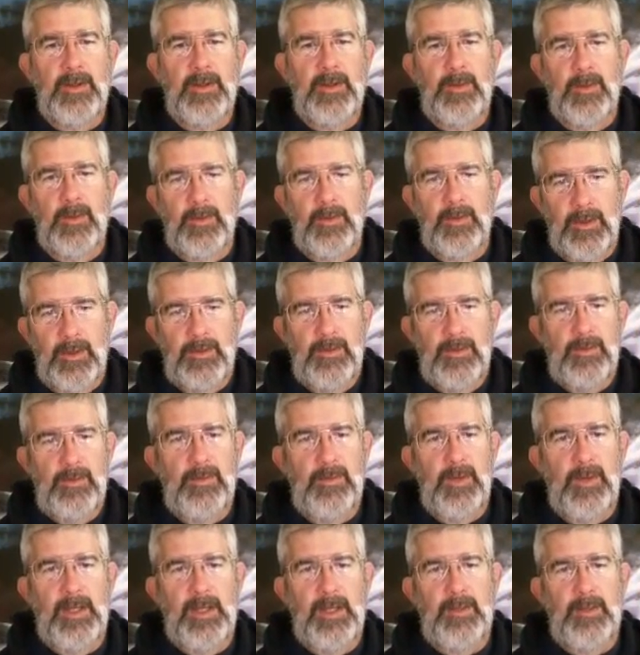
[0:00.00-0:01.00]
equals this,
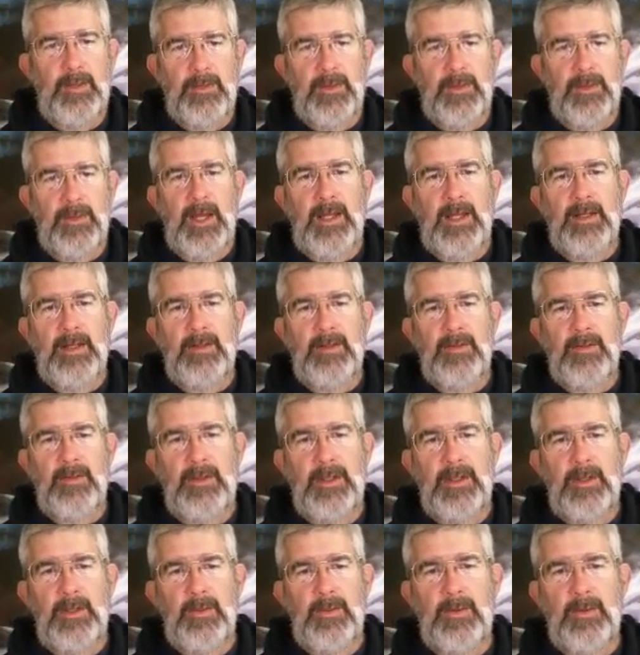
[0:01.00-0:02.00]
y equals that, and
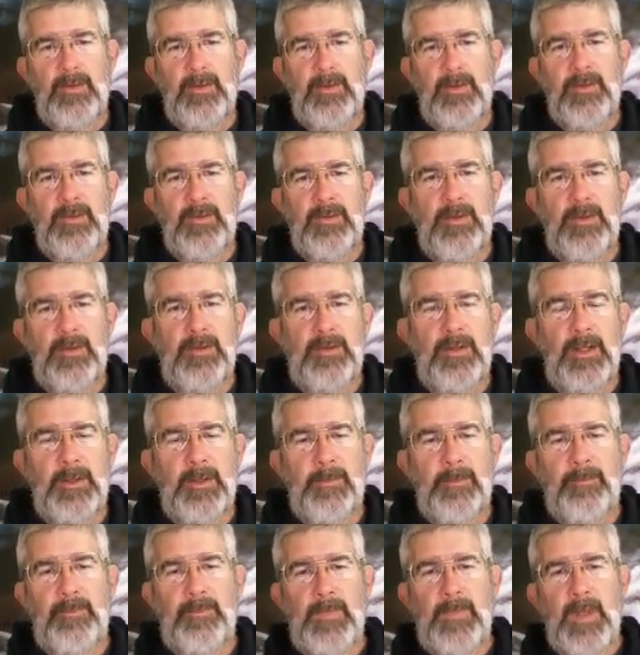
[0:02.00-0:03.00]
z equals this third thing.
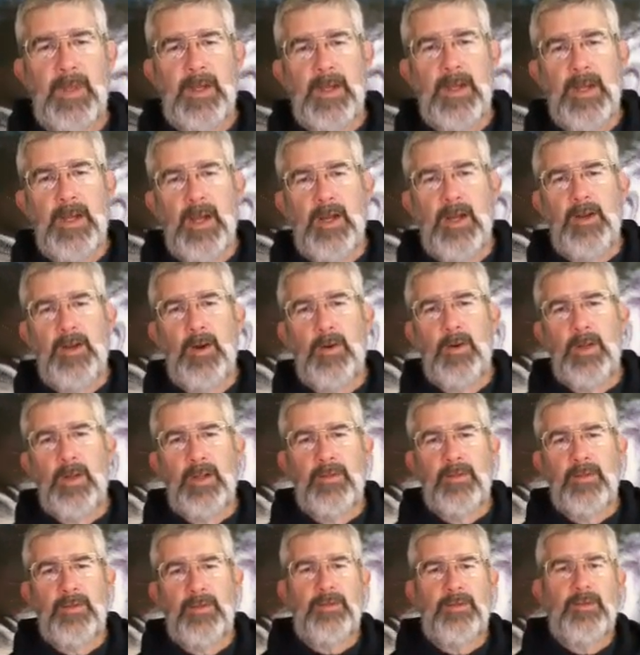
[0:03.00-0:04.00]

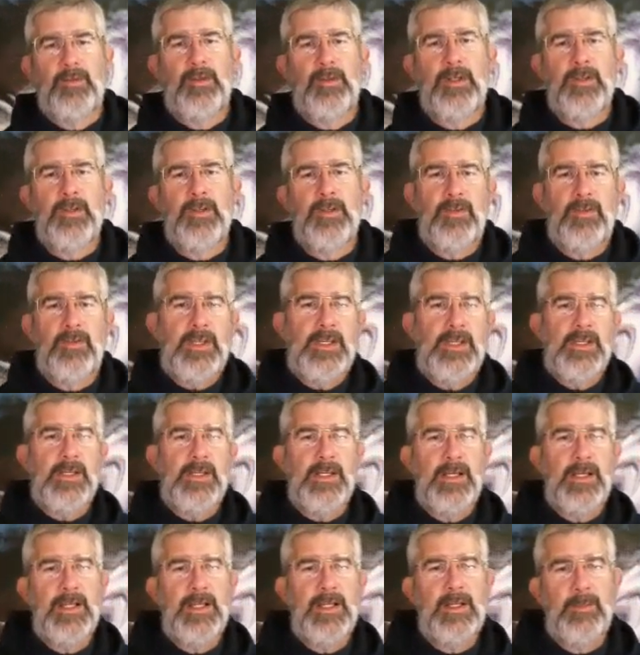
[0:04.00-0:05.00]
Notice that you can
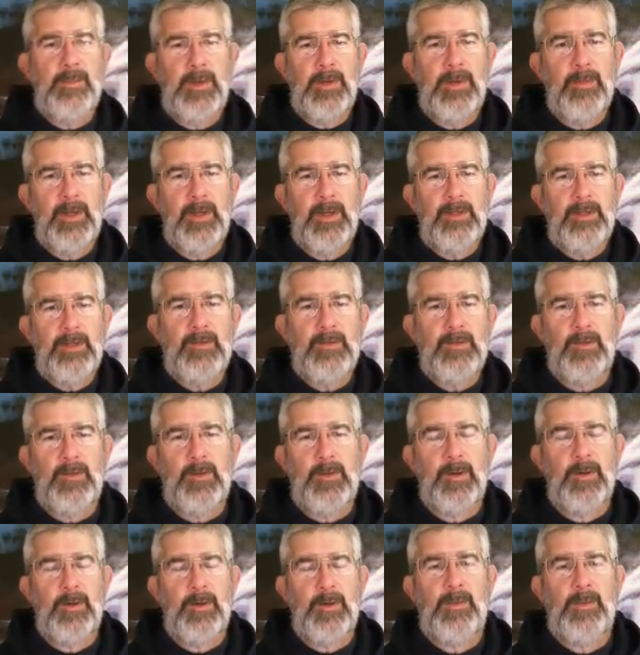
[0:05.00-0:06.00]
see in the parametric
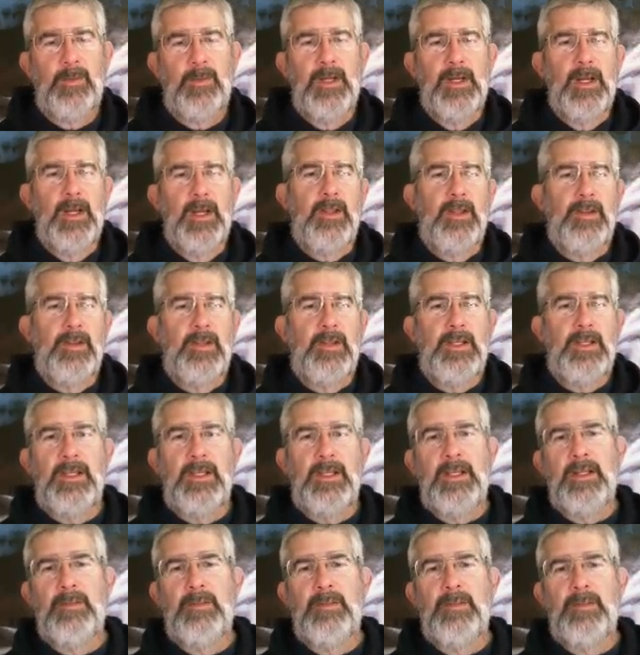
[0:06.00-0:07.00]
form
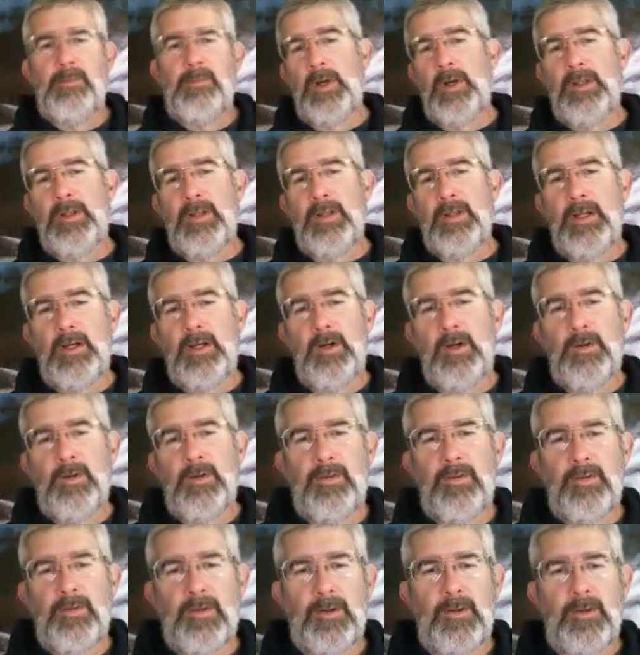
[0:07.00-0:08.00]
the point that it
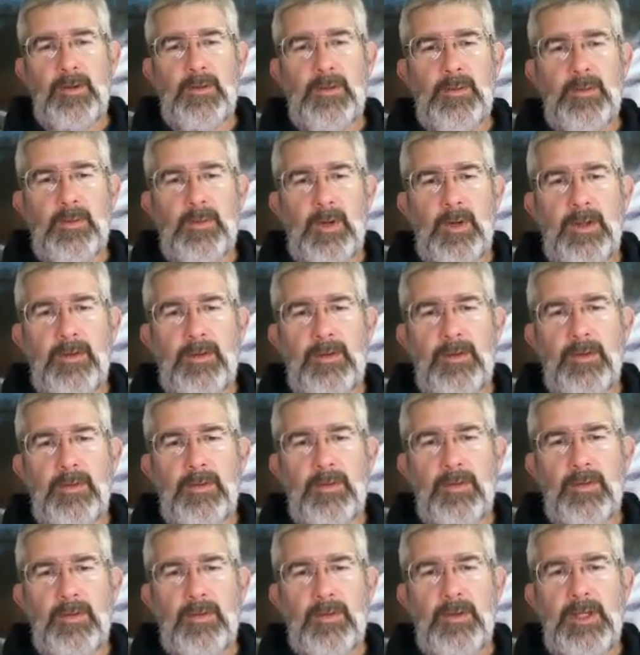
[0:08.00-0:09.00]
goes through, 1,
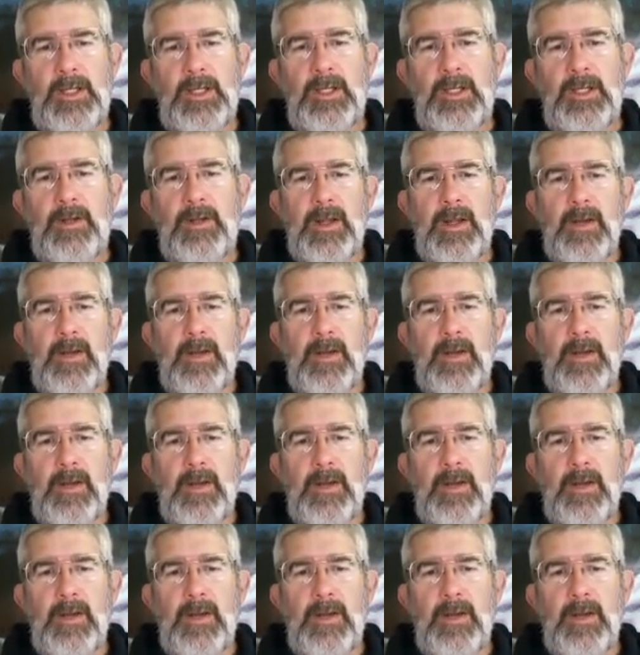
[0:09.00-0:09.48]
2, 3.